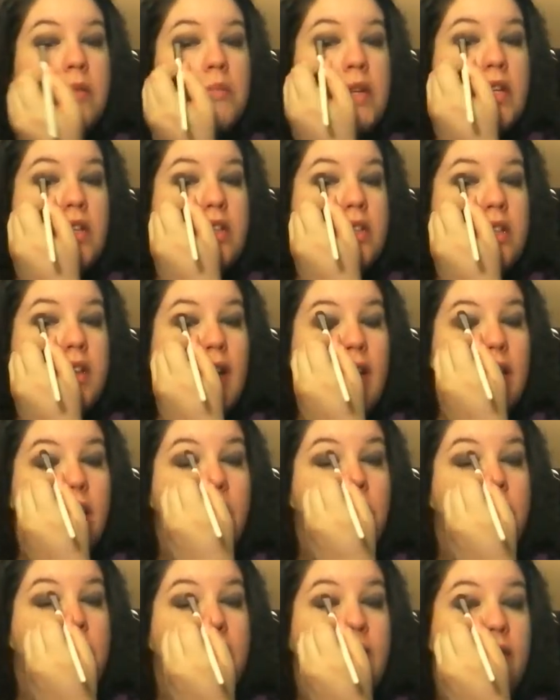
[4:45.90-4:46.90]
But I just kind of
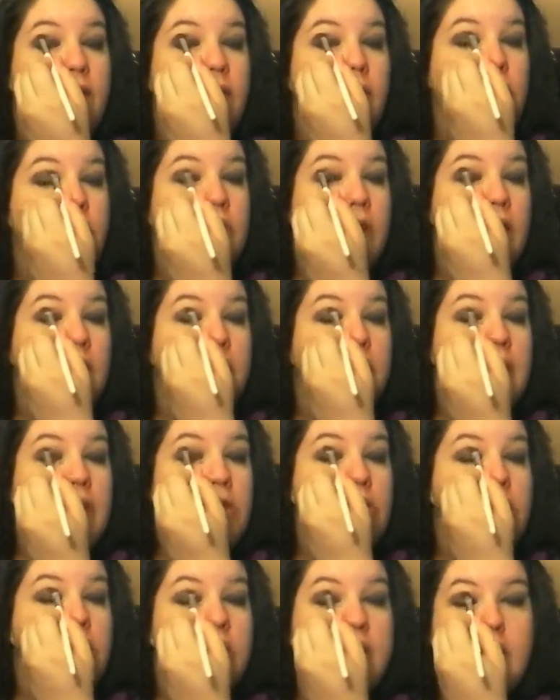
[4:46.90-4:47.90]
go back and forth trying to make
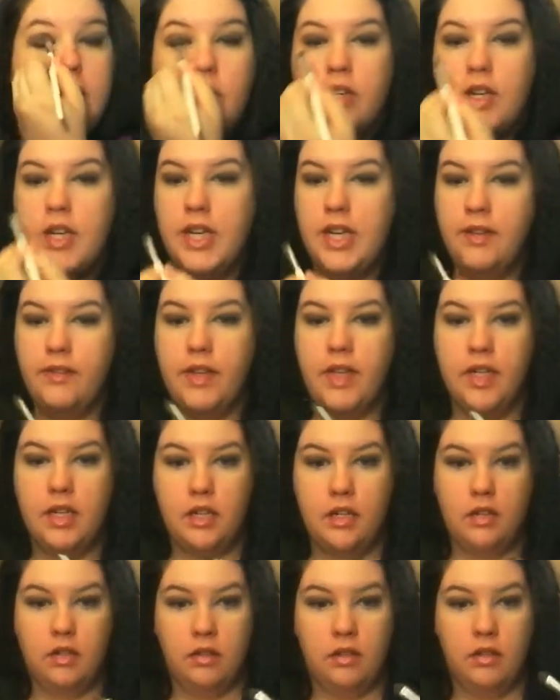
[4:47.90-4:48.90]
sure that they're
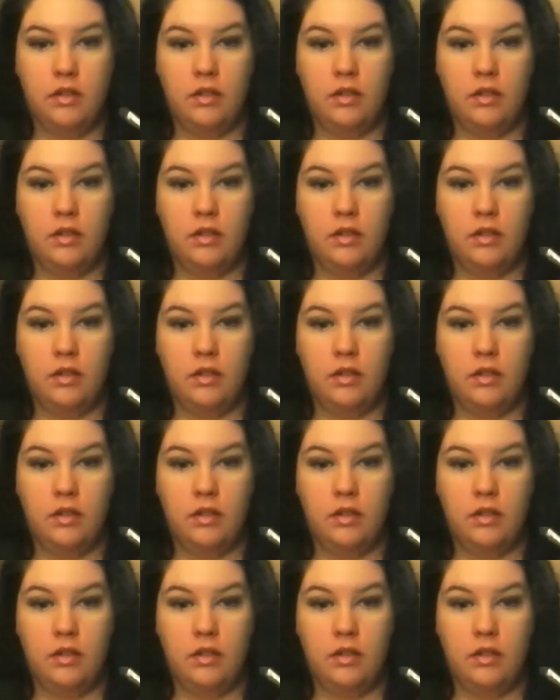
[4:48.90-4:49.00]
even.